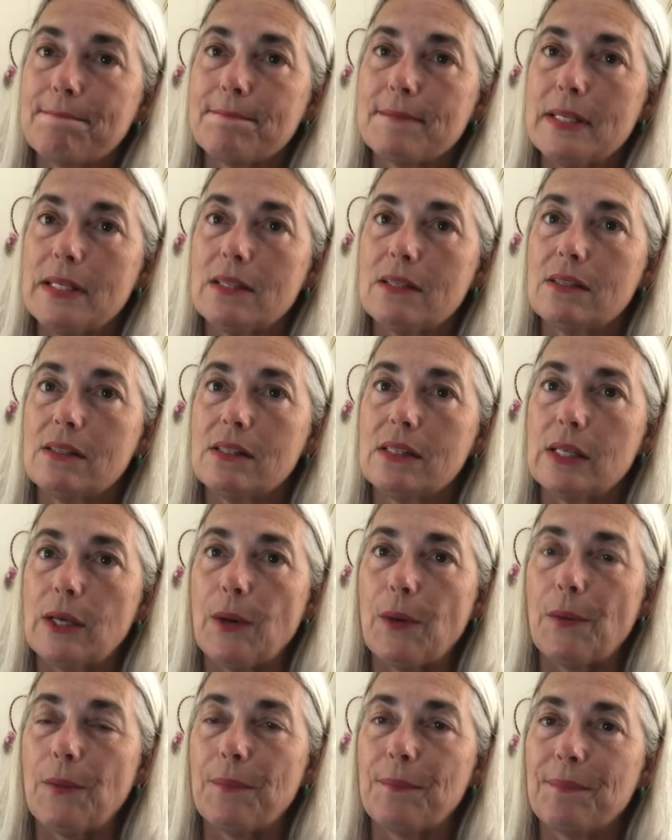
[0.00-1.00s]

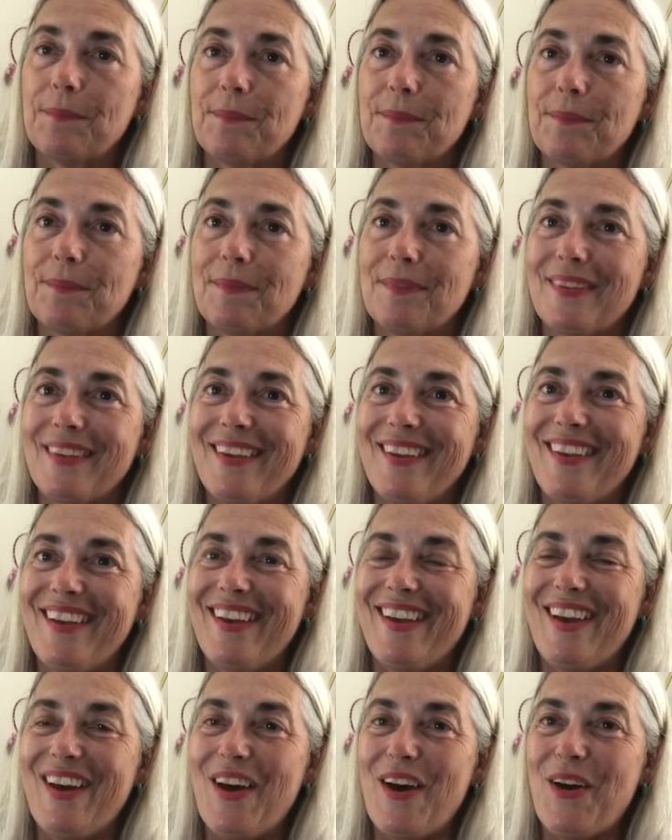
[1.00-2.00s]
So,
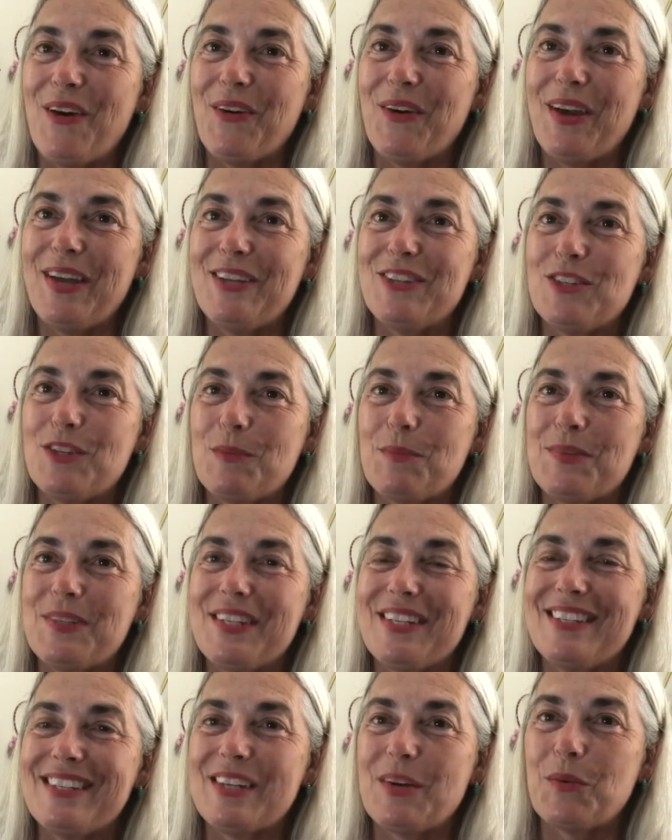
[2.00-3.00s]
all right,
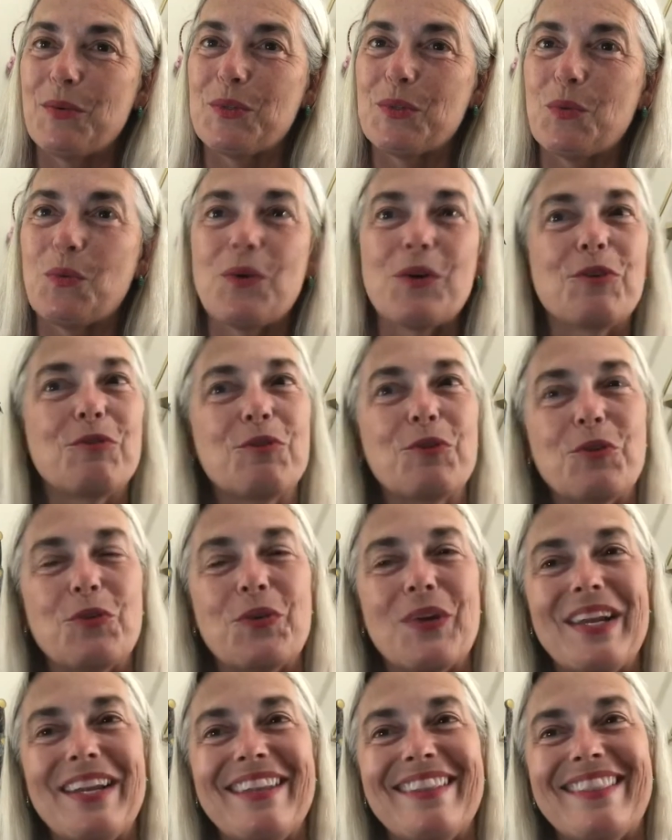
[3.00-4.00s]
gypsies, that was a wonderful
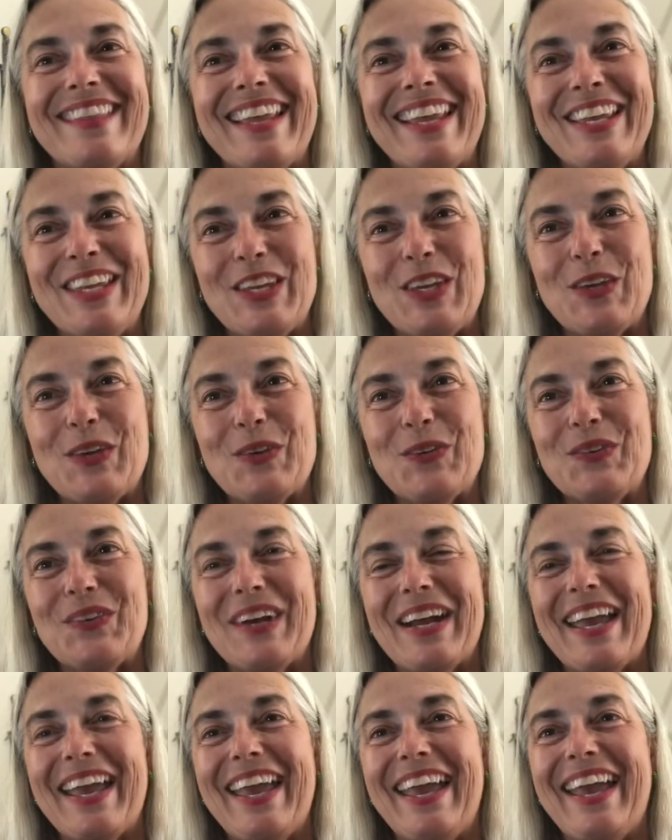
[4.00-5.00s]
reading. Thank you.
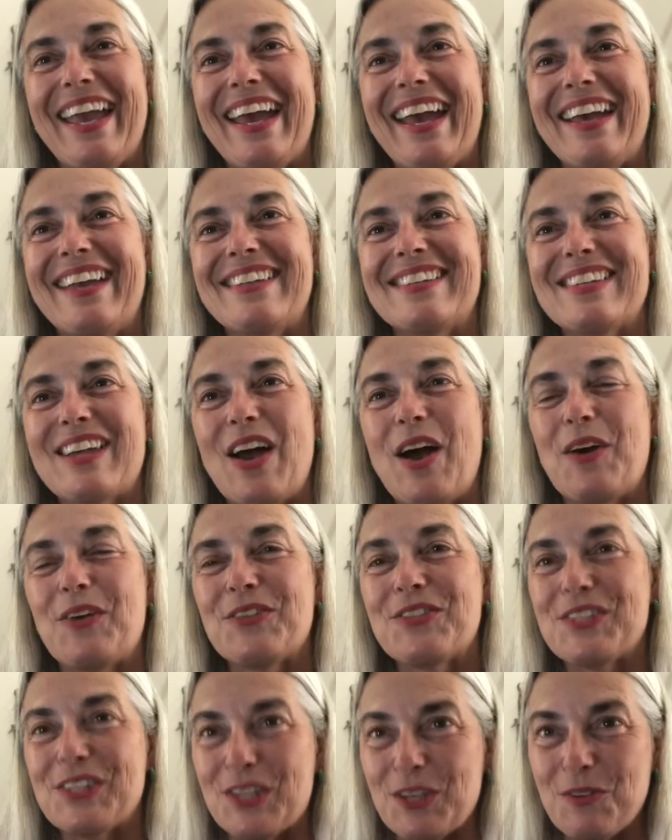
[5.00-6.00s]
And I'll
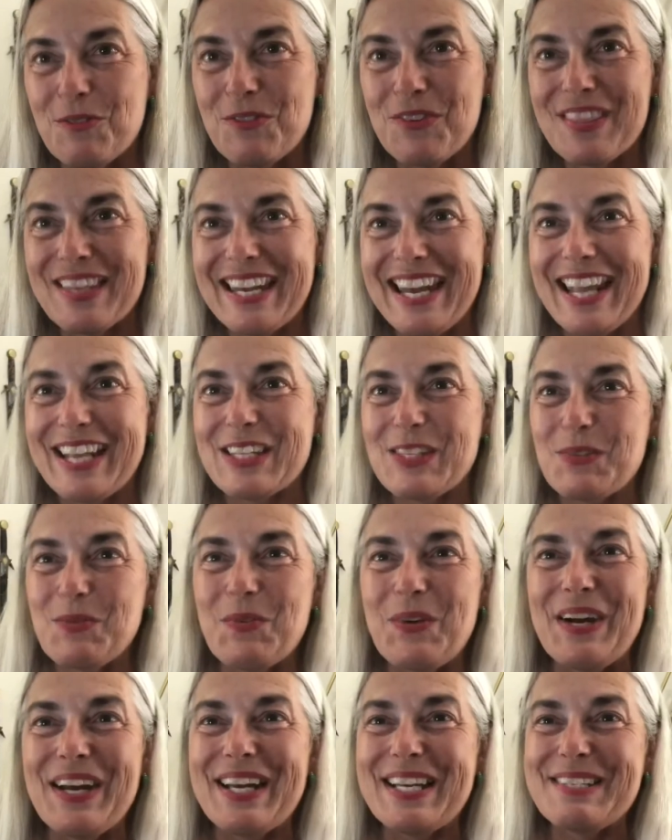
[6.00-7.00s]
see you for the next
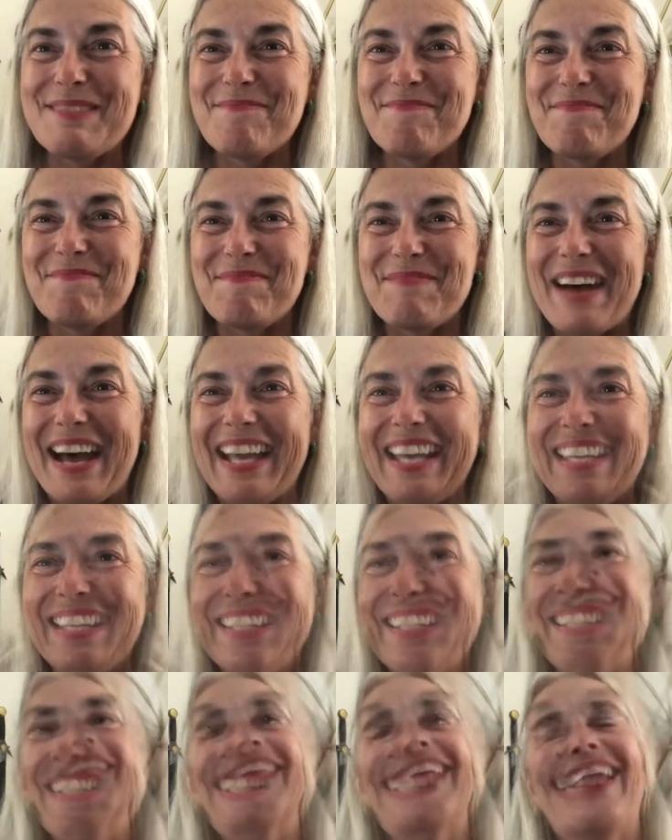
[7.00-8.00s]
one. Bye.
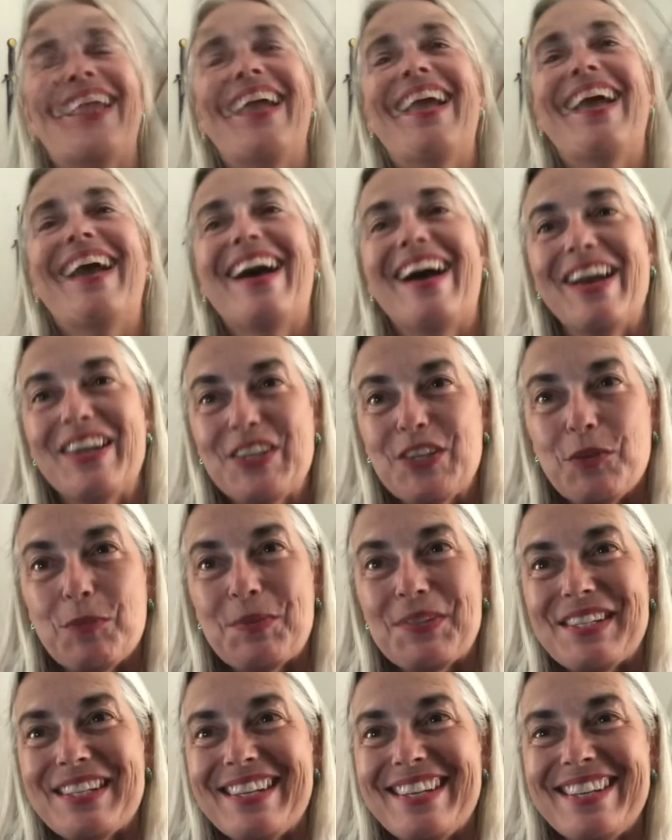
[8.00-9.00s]
Hi,
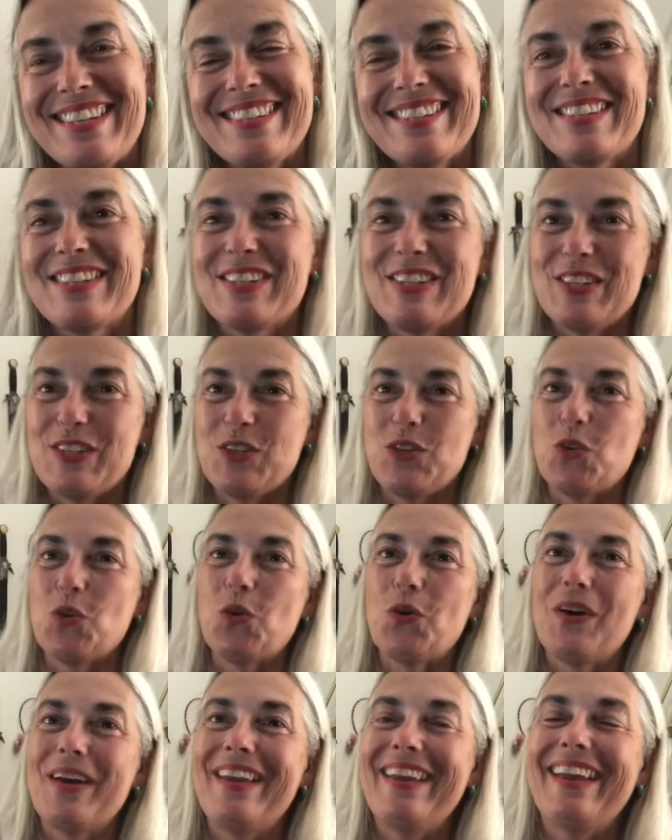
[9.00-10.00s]
gypsies. This is
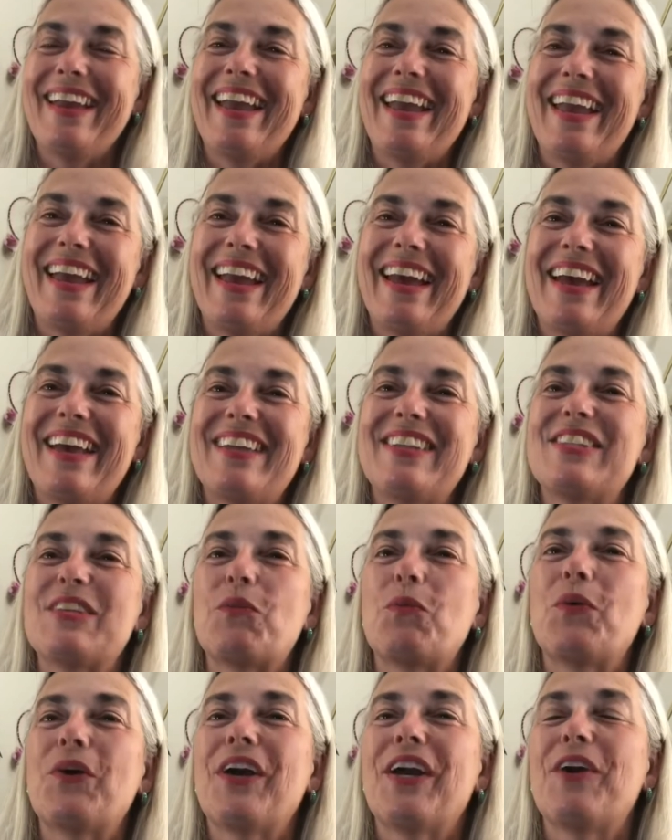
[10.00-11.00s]
Joy, and
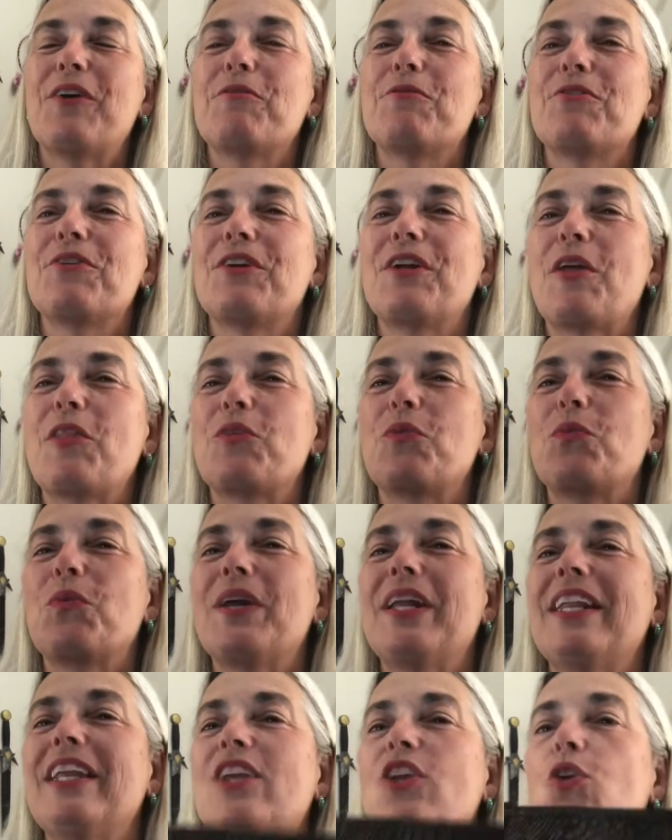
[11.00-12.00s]
we're here for another
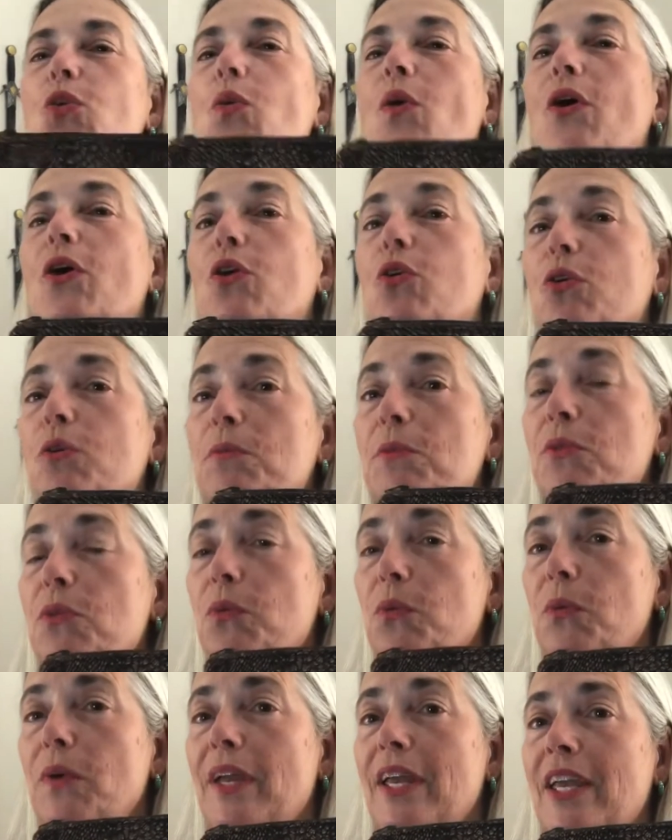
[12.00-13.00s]
reading. You are group
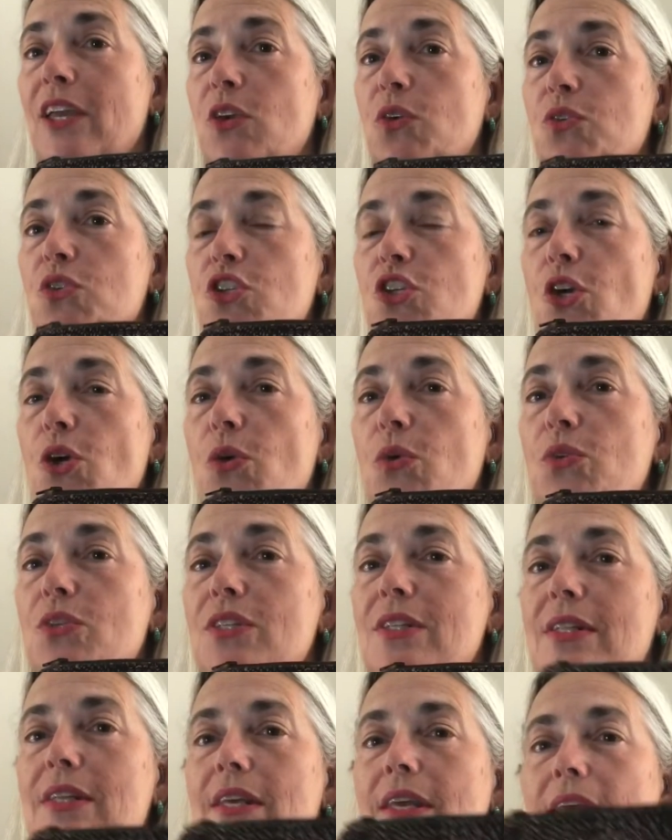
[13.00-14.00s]
3. You
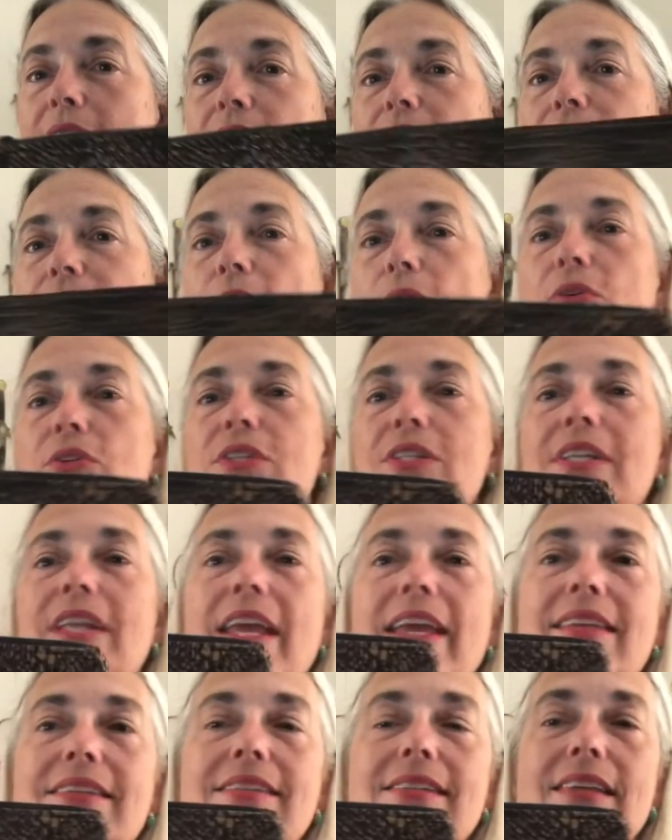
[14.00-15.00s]
chose the Faux
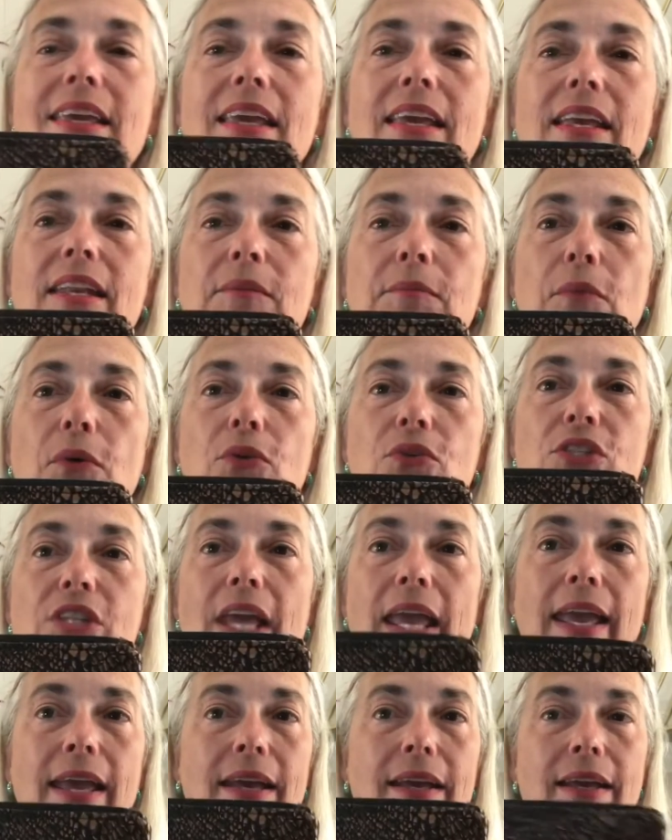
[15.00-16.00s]
Snakeskin
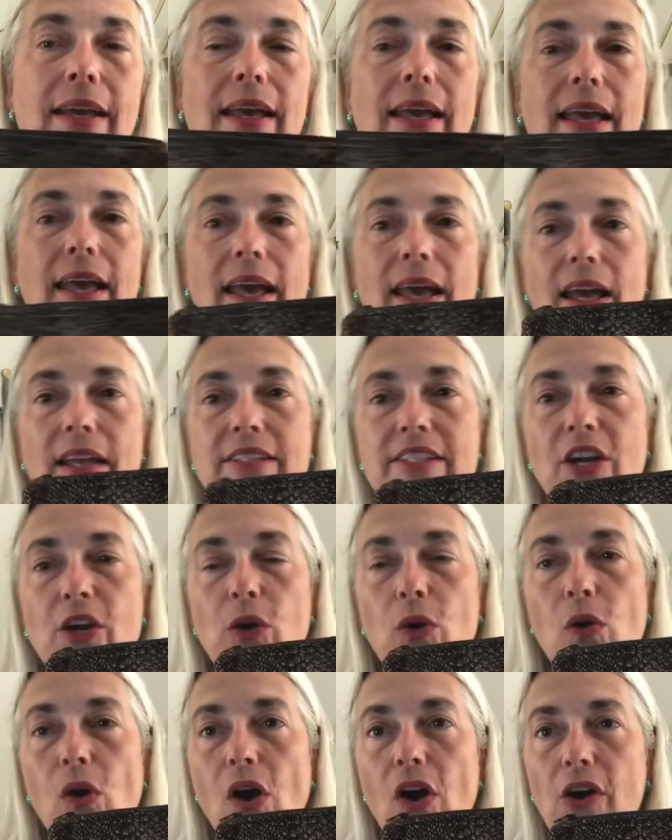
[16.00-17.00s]
Mosaic
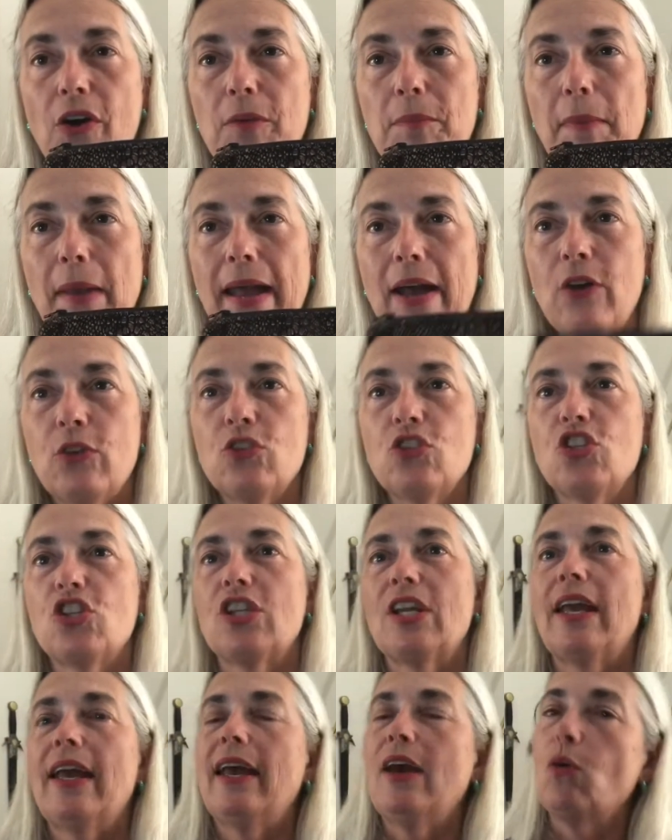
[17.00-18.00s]
tarot card pouch.